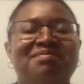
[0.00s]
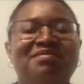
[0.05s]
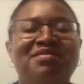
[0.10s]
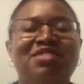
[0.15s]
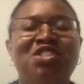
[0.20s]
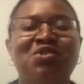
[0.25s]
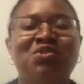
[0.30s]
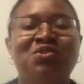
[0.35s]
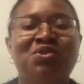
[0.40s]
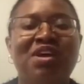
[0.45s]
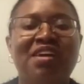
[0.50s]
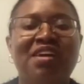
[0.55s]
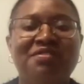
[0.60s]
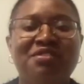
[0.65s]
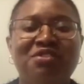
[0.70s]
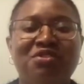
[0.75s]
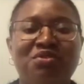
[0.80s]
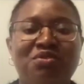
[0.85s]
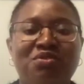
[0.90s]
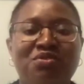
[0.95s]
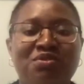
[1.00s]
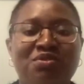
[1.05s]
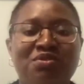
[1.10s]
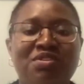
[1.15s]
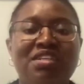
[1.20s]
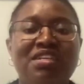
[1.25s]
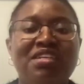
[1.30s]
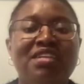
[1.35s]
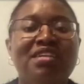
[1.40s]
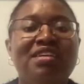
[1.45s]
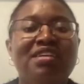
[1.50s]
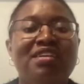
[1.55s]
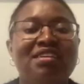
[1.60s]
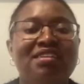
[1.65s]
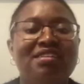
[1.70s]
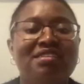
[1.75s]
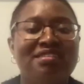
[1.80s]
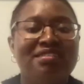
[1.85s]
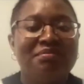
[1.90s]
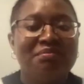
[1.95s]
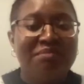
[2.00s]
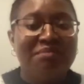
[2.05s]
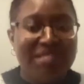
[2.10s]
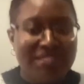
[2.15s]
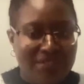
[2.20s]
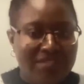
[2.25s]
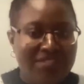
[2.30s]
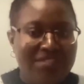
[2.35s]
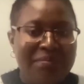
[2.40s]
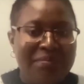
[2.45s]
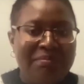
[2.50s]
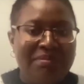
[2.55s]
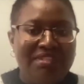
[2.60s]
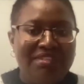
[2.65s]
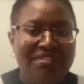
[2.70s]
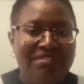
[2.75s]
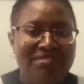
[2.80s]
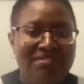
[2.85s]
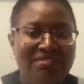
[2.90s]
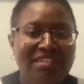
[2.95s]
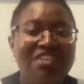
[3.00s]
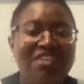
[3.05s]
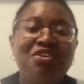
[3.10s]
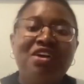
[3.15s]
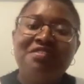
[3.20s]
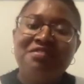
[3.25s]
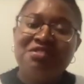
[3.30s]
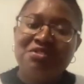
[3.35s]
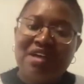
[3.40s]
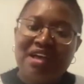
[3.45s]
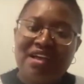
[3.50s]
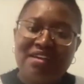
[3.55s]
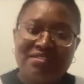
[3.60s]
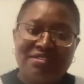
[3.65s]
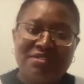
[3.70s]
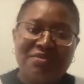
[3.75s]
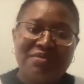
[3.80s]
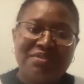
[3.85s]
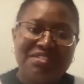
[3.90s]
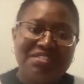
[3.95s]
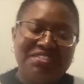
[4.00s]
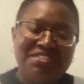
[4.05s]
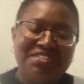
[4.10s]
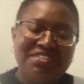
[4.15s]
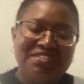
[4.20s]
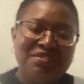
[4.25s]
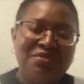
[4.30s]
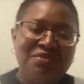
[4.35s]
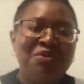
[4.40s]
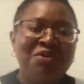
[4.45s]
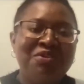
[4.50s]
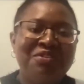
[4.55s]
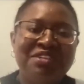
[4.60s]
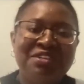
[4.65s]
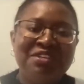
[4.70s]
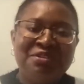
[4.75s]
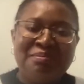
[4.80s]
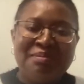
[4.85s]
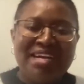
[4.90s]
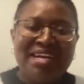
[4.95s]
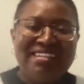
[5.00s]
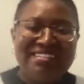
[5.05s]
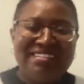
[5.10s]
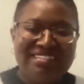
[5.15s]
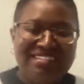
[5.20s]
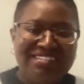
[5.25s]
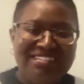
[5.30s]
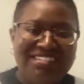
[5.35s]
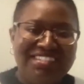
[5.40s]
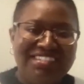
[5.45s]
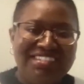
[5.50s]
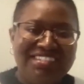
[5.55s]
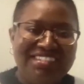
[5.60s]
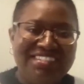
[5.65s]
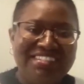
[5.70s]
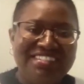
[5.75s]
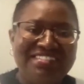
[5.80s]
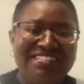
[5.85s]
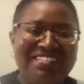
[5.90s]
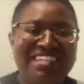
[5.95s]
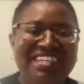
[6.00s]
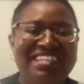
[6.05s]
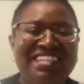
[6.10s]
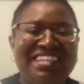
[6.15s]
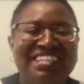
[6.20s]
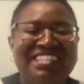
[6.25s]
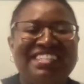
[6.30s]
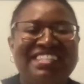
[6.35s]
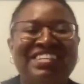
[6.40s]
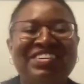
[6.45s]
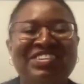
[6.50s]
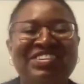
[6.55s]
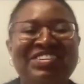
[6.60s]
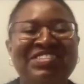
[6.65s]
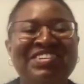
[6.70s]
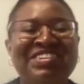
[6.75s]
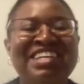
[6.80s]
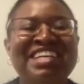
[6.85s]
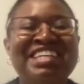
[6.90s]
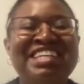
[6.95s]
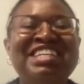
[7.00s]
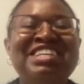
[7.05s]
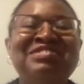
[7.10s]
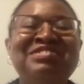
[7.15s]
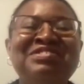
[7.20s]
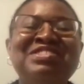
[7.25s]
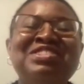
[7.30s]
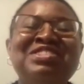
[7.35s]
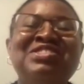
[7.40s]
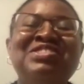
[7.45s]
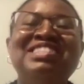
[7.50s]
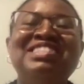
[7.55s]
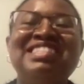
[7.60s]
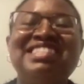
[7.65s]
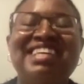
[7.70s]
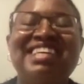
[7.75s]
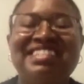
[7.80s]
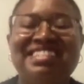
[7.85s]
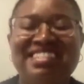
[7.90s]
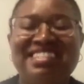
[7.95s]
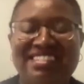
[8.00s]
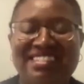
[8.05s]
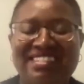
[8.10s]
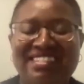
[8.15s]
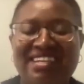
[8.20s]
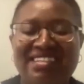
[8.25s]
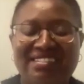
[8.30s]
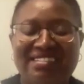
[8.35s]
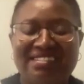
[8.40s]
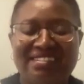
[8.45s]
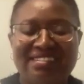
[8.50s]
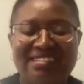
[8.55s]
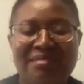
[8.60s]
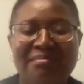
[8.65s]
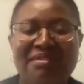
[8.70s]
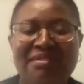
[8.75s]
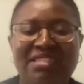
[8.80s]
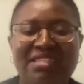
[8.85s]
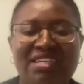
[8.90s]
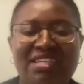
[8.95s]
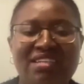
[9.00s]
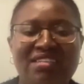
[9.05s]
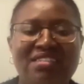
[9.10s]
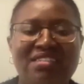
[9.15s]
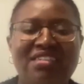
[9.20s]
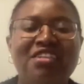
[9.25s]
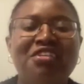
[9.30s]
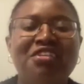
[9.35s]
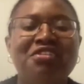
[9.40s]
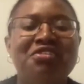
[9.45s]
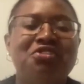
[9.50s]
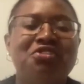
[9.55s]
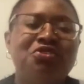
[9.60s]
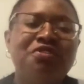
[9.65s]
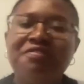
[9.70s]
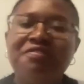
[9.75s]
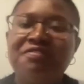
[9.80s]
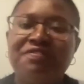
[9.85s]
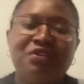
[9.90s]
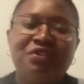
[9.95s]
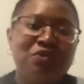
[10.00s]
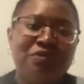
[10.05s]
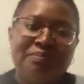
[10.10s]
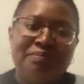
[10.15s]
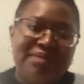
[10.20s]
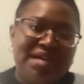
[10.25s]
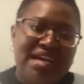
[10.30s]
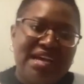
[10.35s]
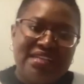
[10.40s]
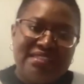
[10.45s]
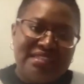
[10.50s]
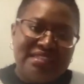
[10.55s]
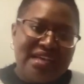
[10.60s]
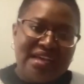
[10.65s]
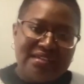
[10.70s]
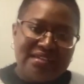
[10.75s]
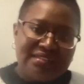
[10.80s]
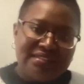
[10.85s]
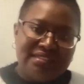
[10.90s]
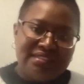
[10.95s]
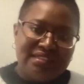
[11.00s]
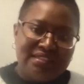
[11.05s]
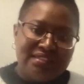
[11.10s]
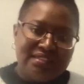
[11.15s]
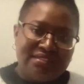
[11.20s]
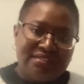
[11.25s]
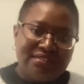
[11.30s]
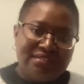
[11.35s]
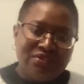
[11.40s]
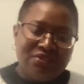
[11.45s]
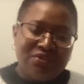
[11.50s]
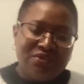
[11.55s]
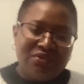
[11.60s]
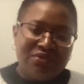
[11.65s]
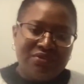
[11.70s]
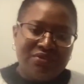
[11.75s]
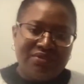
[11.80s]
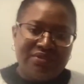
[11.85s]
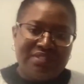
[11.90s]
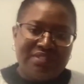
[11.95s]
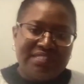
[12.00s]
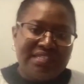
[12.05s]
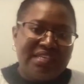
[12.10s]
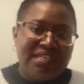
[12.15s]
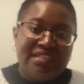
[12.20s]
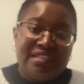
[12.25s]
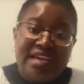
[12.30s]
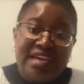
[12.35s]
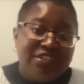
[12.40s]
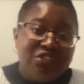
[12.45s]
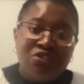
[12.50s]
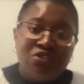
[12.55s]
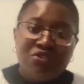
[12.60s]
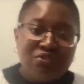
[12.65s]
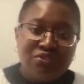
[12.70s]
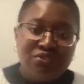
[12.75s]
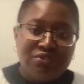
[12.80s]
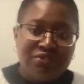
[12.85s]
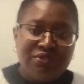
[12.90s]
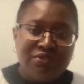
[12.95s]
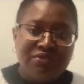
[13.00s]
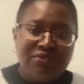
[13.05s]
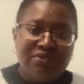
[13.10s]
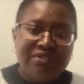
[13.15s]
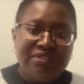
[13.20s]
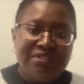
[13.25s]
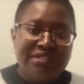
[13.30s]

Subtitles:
You have to be disciplined and you have to ask questions. Worry your math teachers, right? So if you don't understand something, don't feel bad asking or saying, I don't know,